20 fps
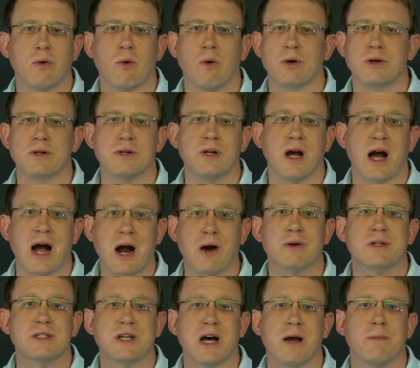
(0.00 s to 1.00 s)
or
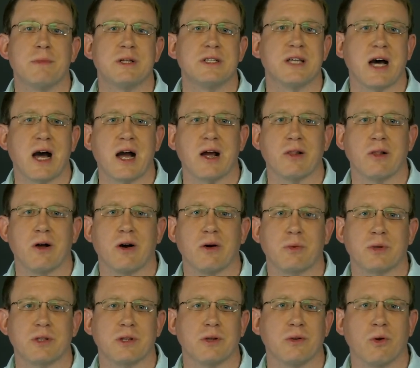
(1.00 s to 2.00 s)
our time in dialogue
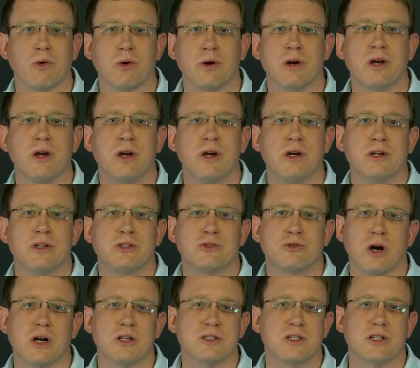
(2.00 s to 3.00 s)
with the Lord
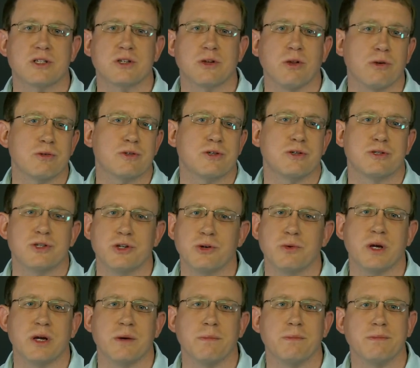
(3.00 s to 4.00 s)
draws us closer to
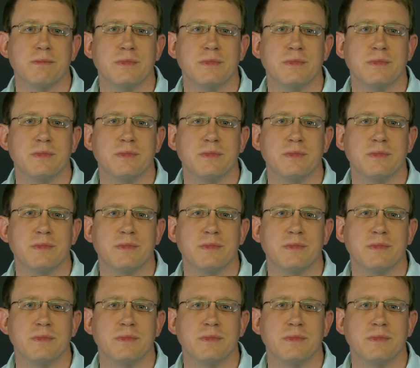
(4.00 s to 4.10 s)
Him.